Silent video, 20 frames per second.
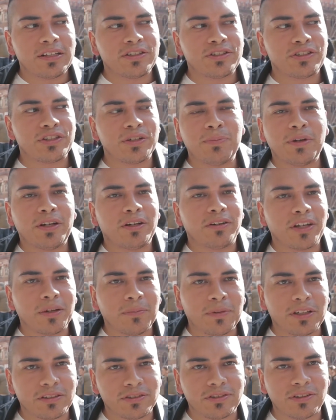she better give
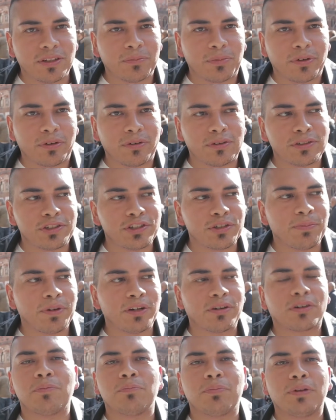me this number, or she
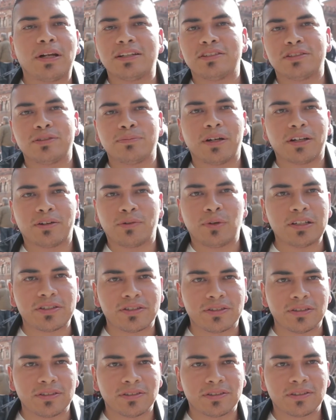better comply to my
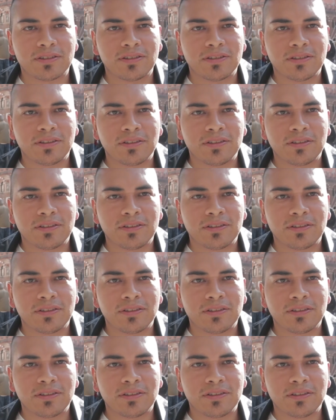questions.